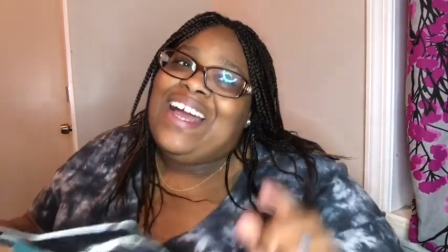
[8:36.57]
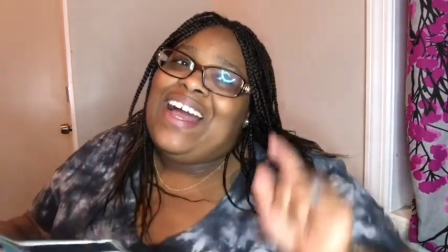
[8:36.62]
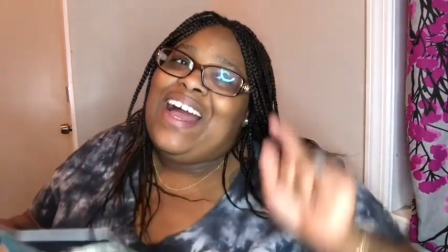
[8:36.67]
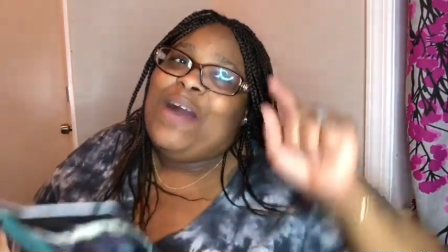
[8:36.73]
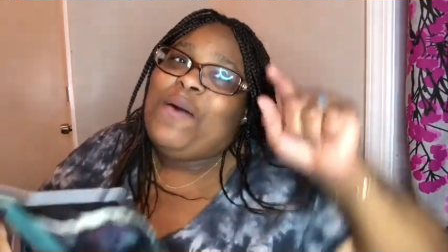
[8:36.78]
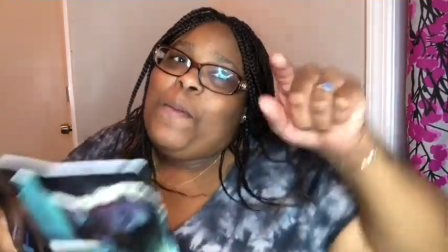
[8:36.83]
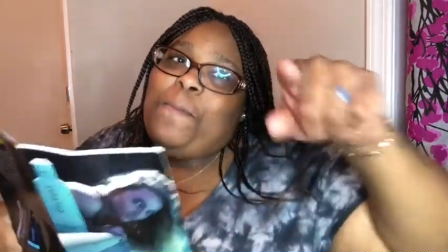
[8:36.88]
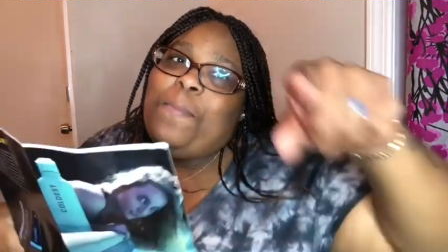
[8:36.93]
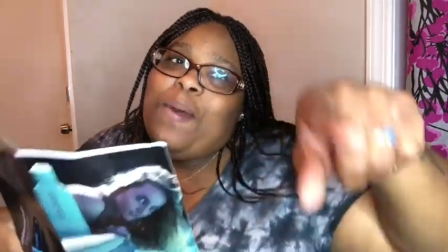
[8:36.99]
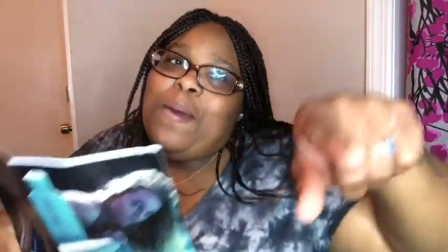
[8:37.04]

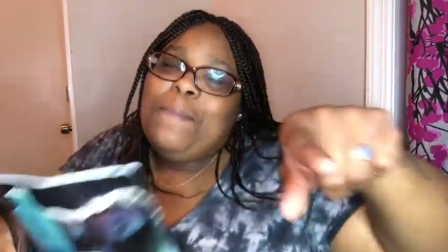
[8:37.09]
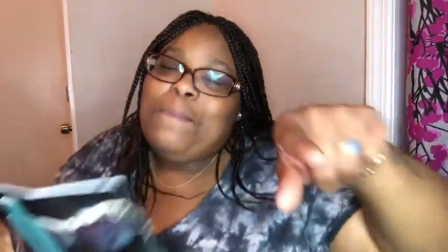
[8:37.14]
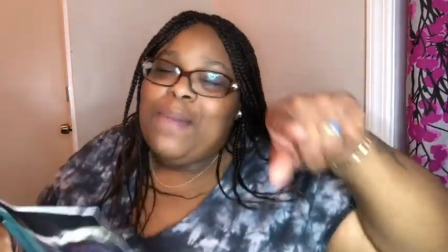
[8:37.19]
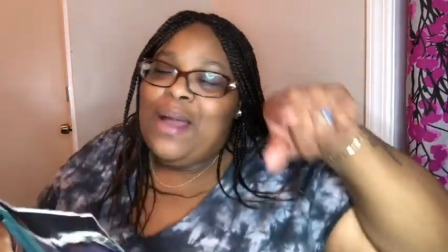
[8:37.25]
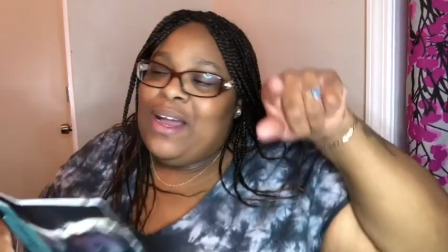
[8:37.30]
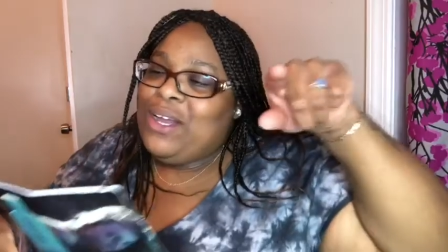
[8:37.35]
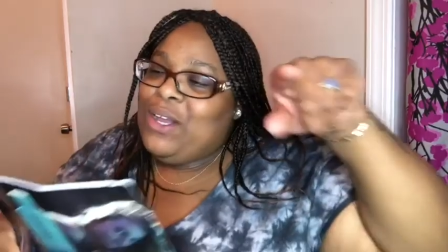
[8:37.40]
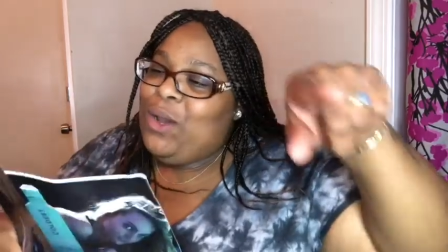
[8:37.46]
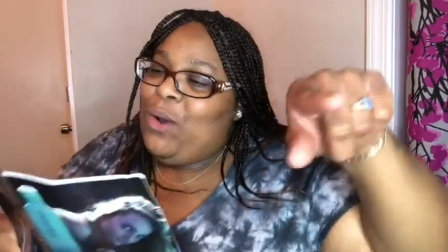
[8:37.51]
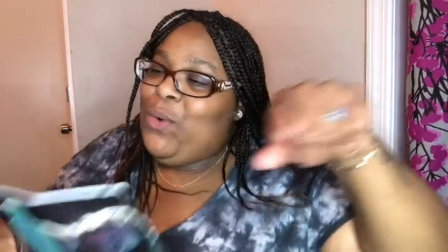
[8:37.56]
I'll put
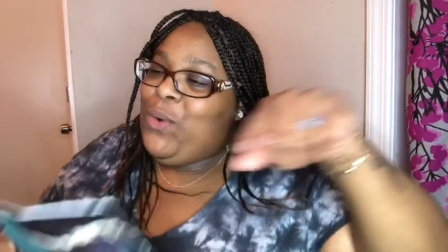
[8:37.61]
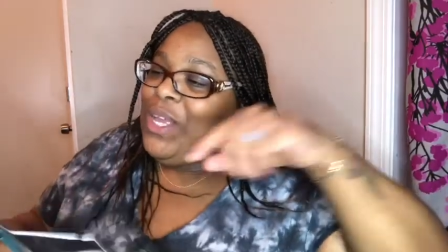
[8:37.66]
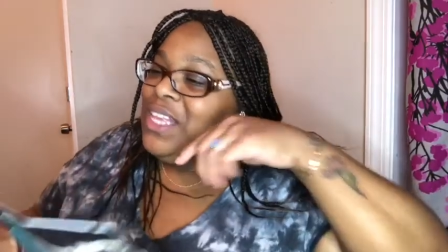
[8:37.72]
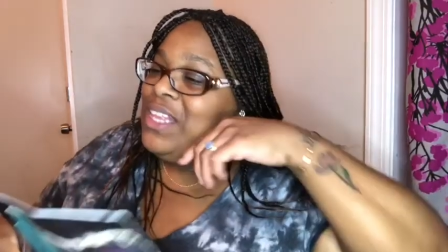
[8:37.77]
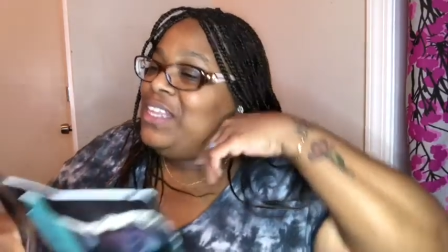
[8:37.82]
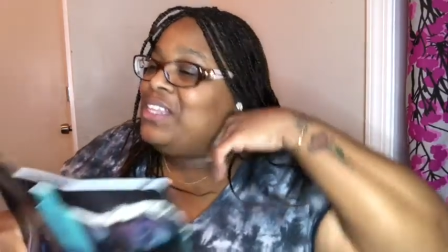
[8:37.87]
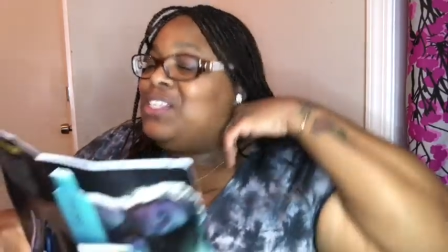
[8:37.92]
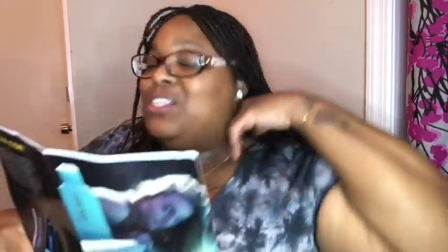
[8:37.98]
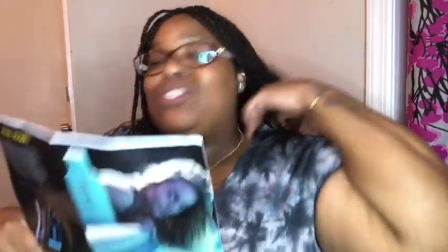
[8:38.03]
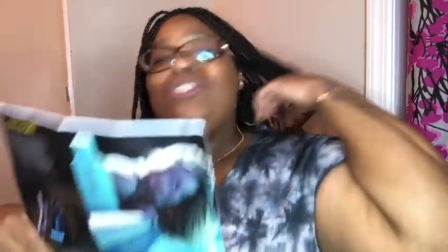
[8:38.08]
my code in
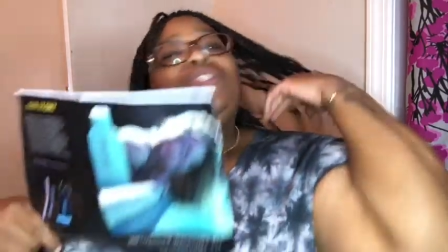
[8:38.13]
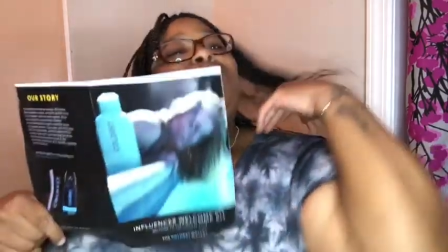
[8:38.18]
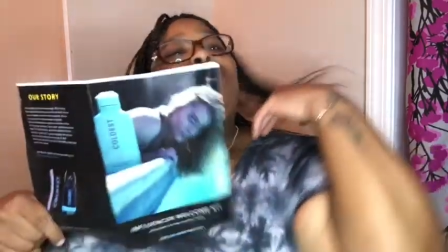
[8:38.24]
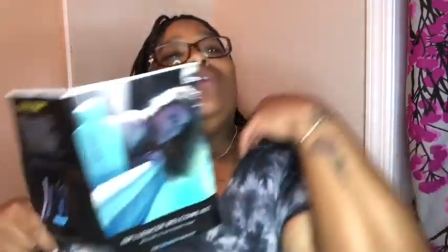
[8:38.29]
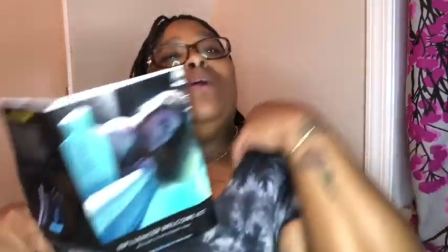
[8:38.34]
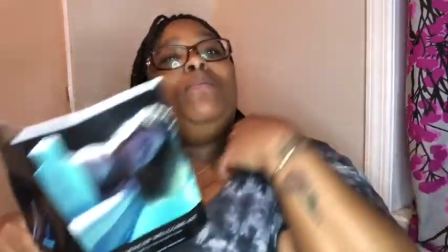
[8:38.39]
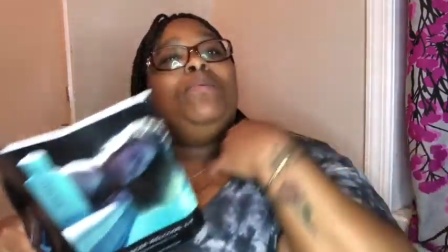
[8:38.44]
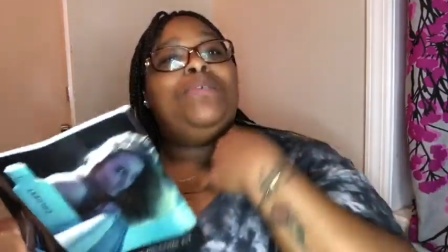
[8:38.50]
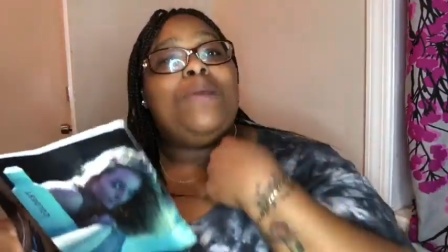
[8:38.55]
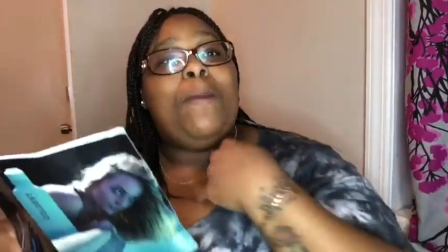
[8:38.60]
the
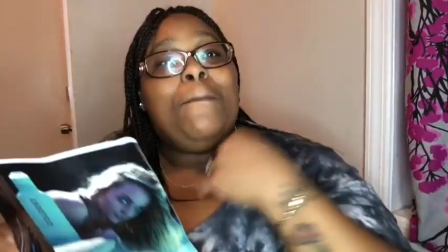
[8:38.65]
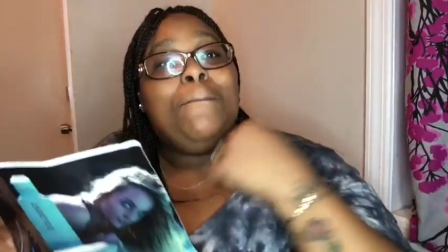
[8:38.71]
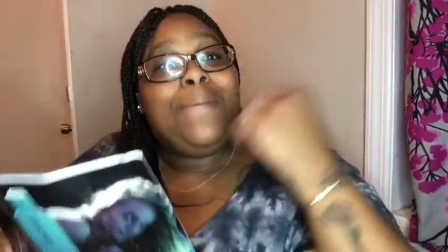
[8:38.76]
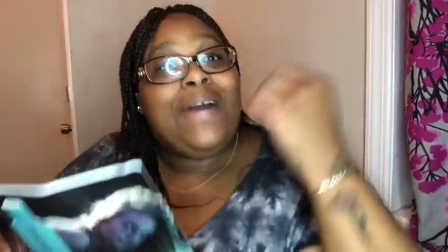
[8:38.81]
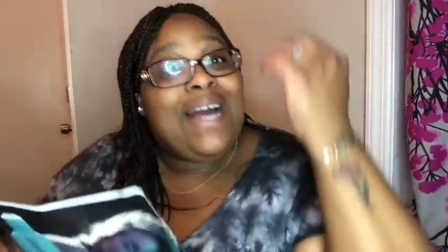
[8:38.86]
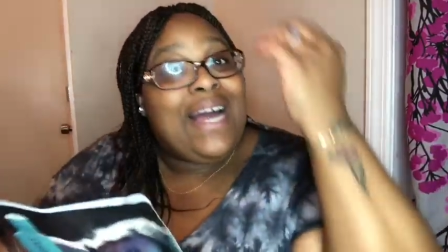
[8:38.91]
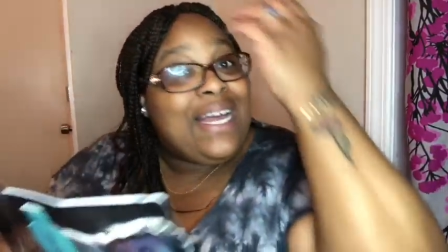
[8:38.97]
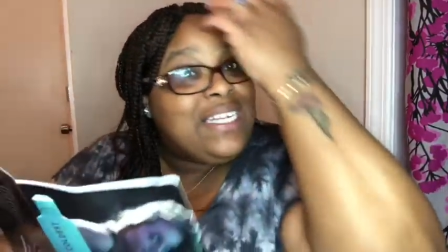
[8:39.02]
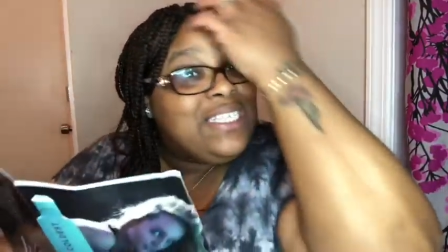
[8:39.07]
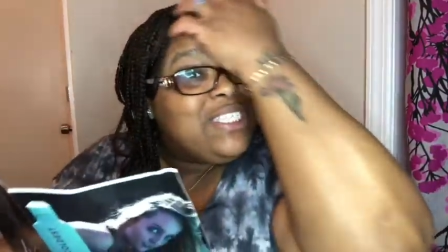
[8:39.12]
description
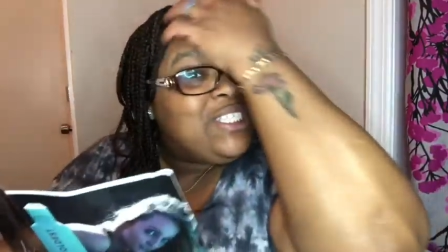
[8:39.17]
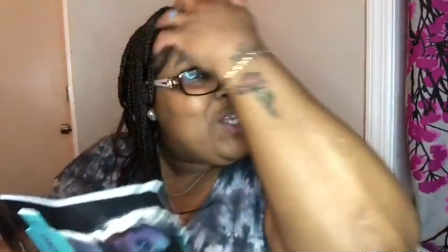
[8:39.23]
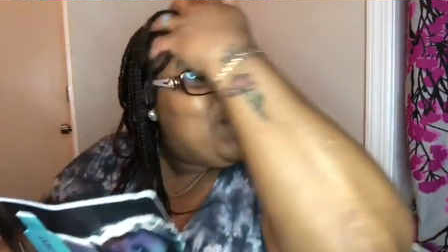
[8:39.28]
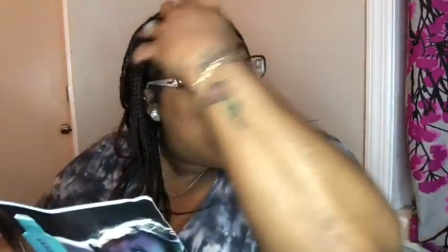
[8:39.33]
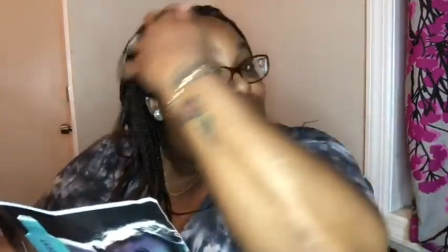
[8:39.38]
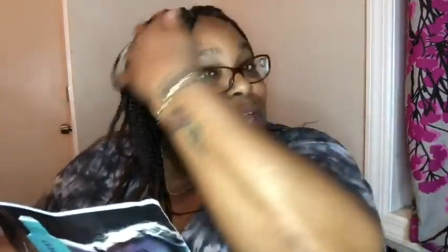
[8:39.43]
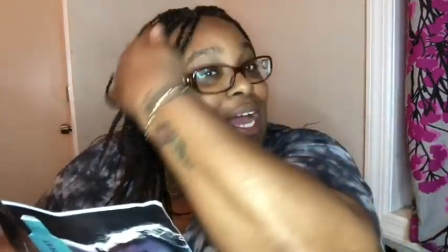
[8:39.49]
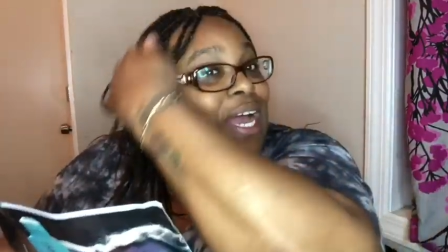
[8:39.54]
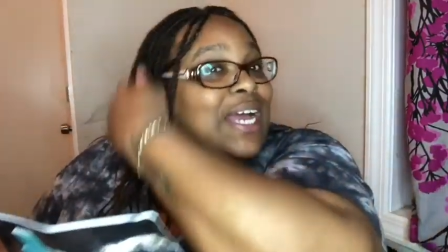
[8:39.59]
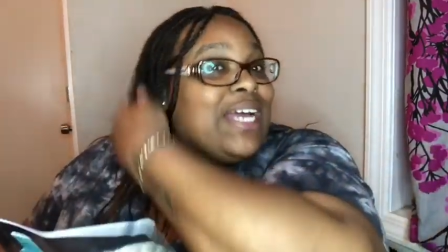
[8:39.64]
box so
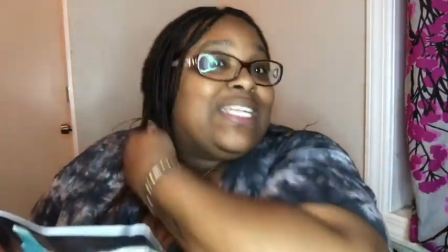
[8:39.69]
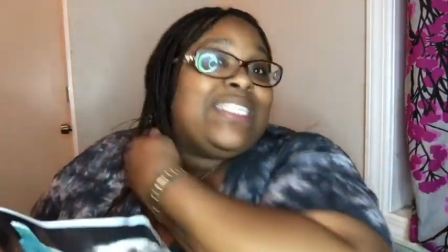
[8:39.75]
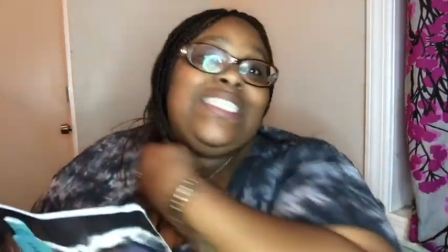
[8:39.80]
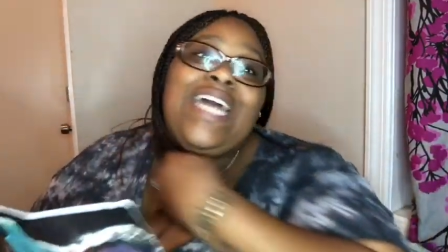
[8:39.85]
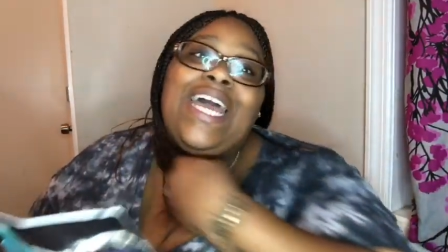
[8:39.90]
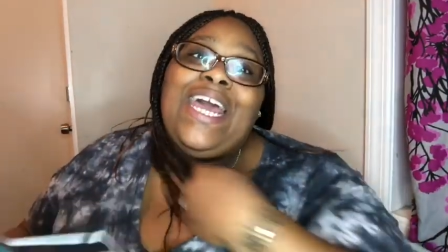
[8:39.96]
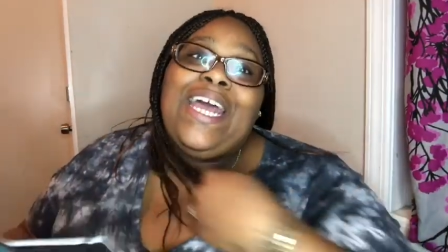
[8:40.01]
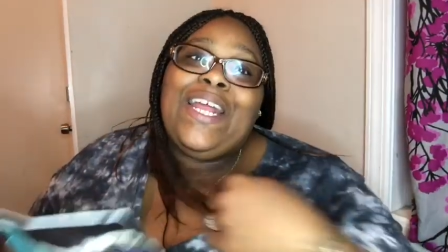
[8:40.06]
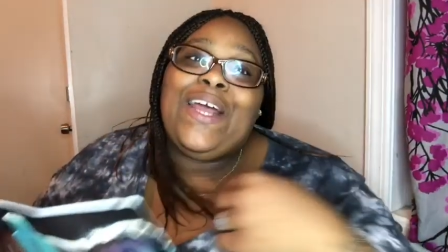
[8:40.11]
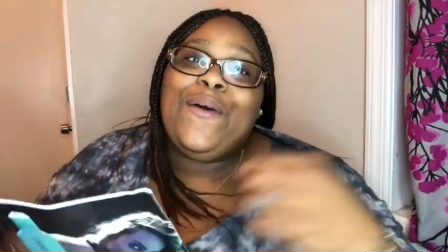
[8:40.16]
y'all can
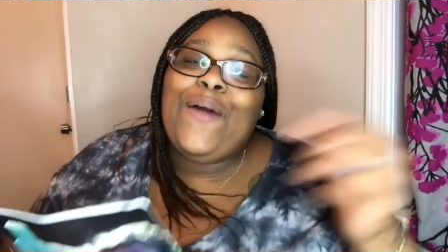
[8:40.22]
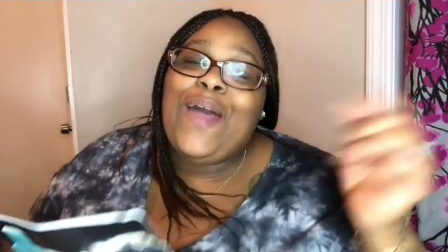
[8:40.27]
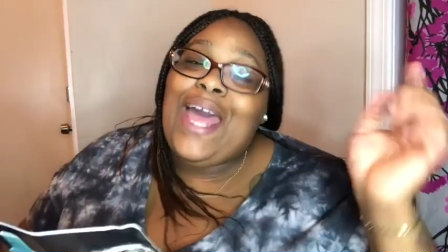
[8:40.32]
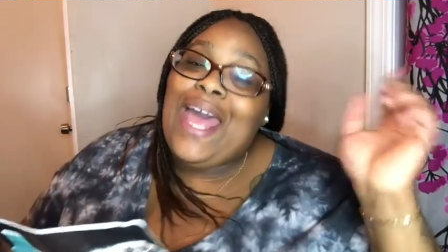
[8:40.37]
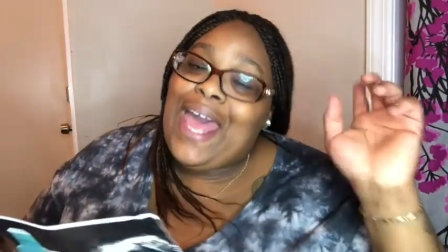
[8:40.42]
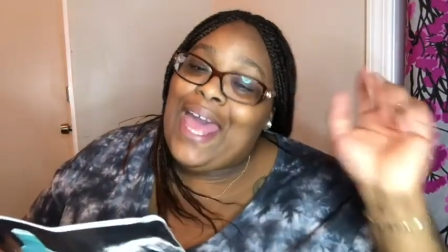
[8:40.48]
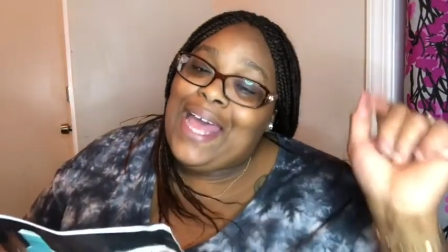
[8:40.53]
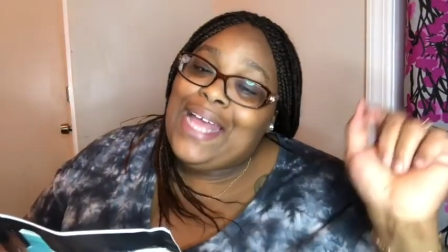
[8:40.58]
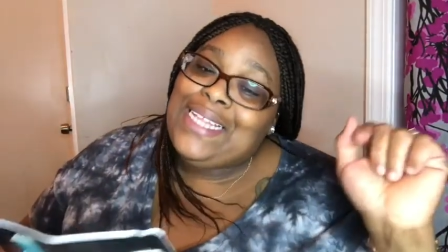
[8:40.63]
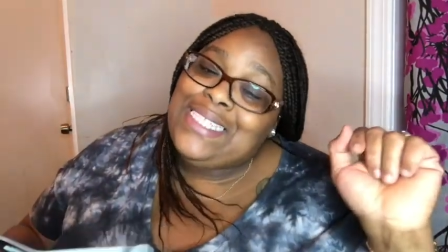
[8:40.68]
check it out
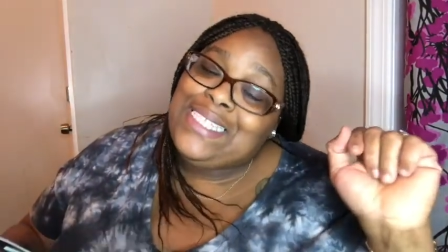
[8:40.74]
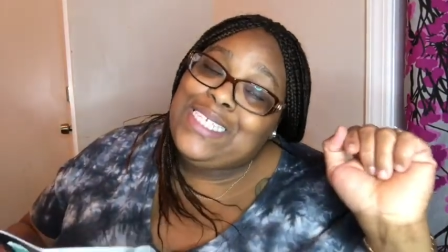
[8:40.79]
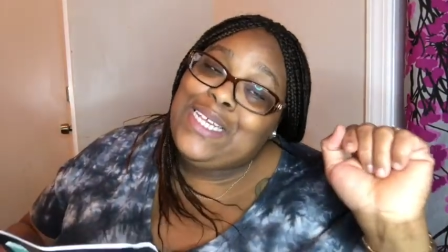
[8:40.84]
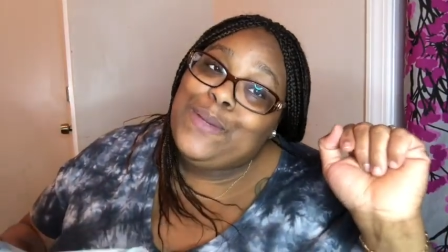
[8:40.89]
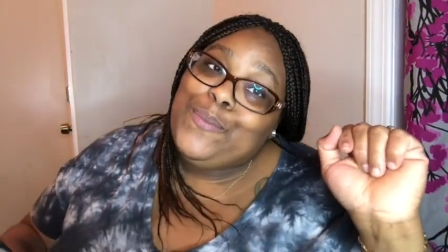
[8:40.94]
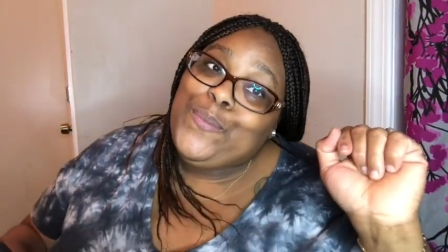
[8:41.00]
at